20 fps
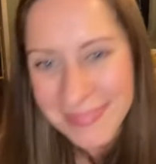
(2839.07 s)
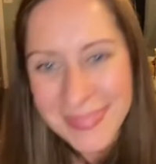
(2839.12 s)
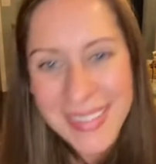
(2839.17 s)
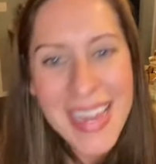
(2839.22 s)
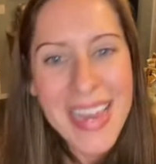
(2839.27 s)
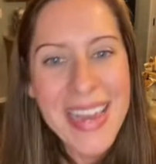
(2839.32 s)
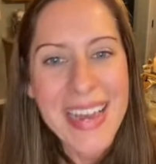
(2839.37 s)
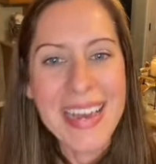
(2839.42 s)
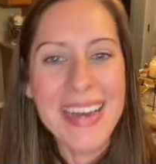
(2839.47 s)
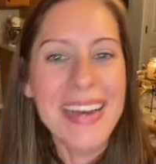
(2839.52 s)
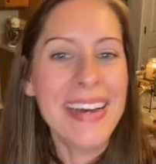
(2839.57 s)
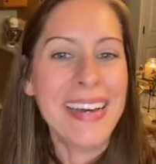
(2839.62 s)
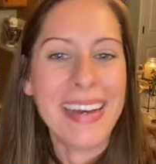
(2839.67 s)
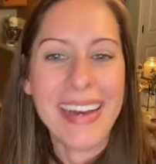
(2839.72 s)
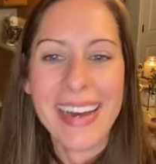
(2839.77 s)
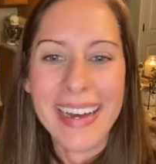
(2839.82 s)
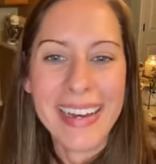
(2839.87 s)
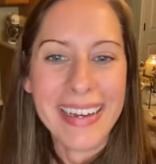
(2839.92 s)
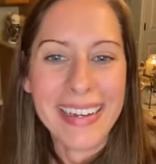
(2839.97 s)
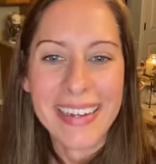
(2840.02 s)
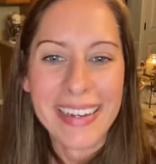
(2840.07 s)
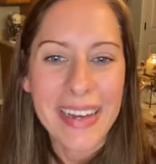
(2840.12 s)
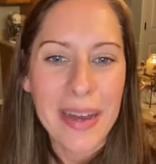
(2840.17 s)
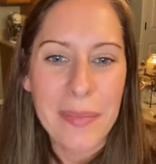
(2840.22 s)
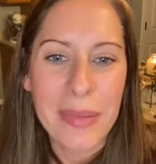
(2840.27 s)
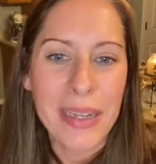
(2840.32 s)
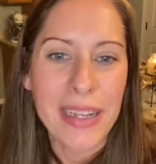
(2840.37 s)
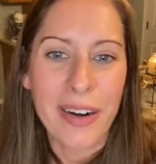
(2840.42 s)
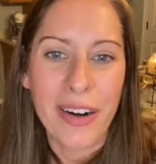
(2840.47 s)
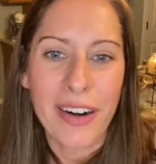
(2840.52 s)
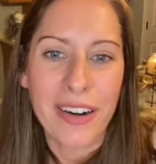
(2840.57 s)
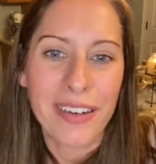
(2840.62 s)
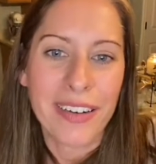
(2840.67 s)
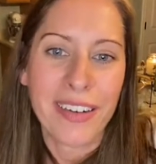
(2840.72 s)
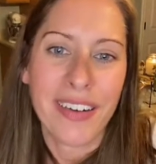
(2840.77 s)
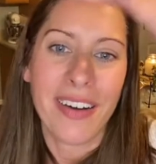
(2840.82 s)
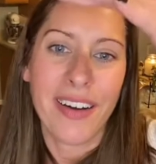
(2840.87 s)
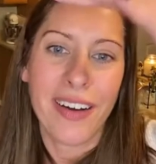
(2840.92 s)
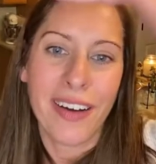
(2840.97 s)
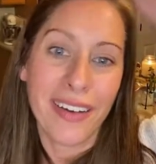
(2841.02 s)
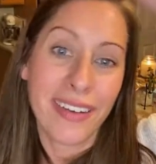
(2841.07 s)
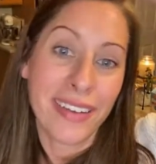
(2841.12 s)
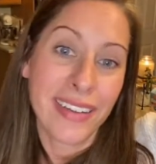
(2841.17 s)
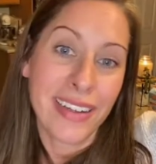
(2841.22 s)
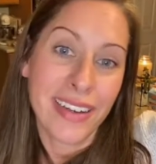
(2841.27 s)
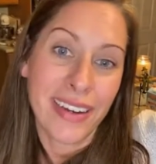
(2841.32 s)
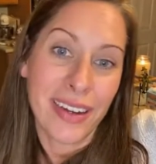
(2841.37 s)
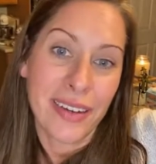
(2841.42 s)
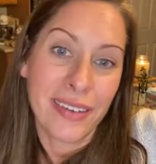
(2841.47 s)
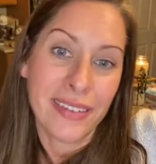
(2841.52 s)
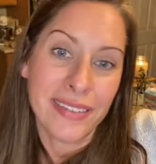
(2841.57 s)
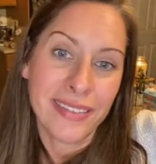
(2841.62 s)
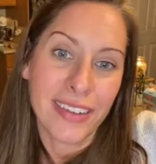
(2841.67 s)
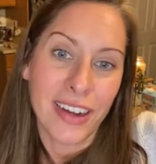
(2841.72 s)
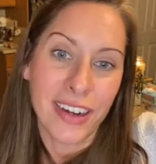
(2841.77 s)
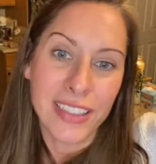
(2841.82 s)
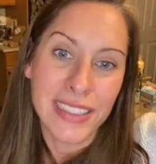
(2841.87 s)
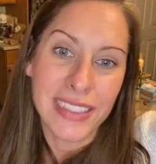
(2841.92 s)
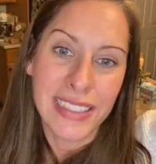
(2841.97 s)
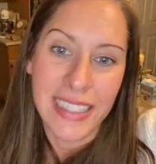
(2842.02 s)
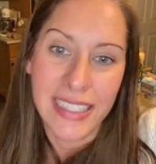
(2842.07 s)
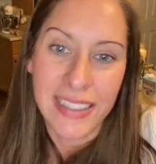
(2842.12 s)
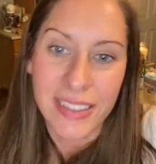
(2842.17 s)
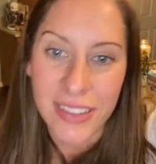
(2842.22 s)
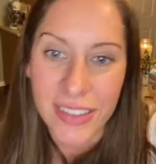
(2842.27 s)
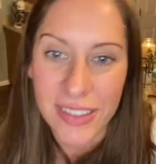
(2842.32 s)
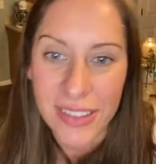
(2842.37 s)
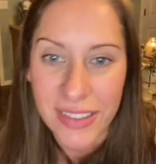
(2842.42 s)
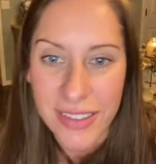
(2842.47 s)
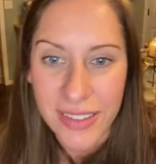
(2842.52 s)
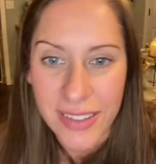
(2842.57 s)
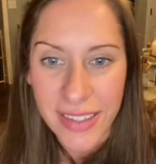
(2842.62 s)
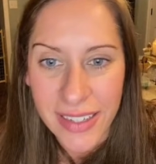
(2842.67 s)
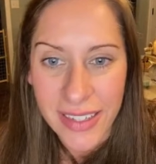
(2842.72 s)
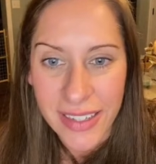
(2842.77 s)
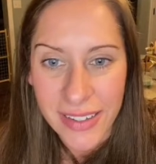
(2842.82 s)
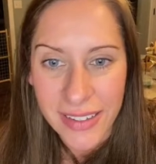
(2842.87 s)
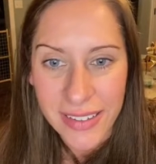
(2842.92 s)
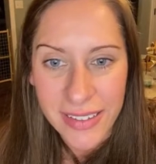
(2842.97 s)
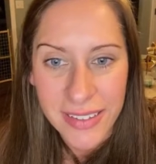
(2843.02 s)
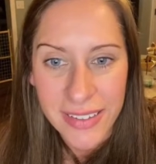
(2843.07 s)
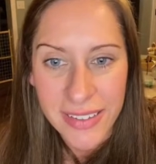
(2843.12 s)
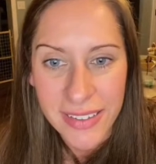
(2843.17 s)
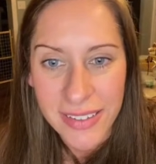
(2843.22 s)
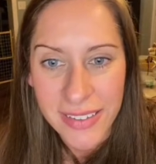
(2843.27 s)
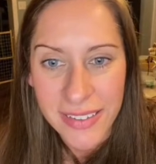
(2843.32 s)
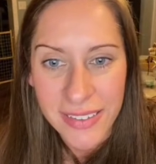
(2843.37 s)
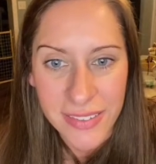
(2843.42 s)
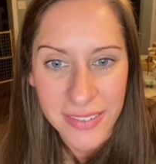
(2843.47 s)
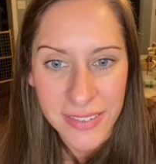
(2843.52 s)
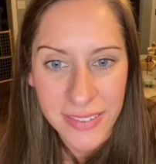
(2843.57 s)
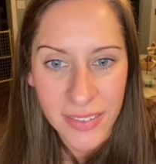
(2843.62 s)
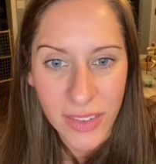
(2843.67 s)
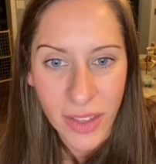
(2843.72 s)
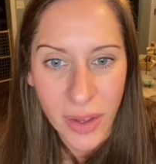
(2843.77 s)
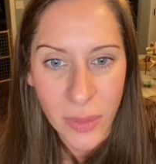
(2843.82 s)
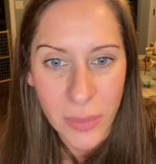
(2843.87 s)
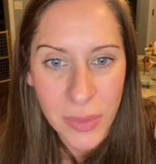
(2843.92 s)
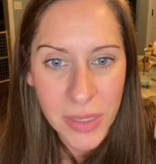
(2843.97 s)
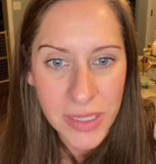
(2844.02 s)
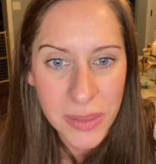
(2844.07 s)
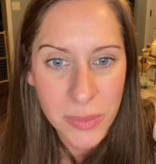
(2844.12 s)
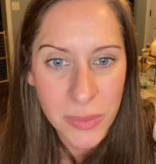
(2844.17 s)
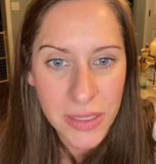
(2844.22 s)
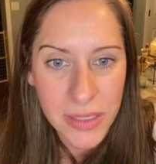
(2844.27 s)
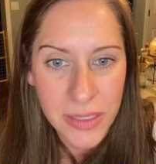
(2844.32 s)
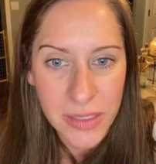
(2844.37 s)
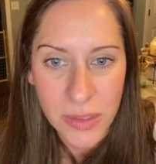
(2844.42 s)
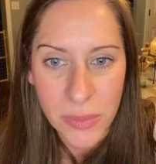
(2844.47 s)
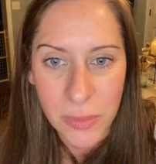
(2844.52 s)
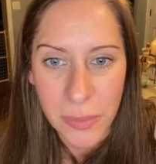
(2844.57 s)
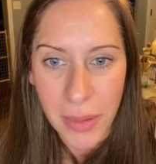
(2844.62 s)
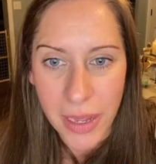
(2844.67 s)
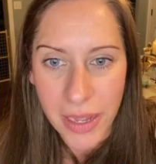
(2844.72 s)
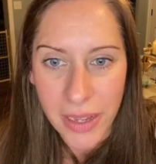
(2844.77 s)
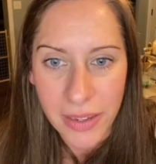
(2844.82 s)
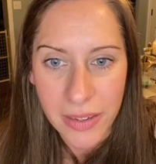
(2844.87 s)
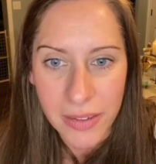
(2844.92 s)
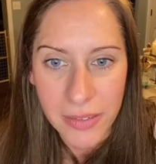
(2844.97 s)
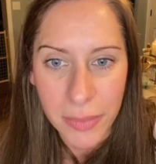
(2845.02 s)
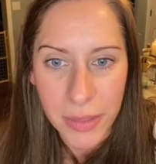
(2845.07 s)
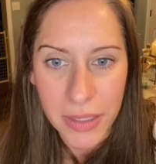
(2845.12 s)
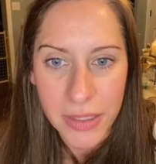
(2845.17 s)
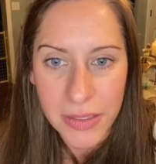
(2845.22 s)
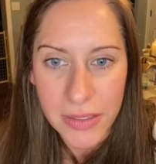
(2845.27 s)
I mean, our standards are like low because we have such bad ones.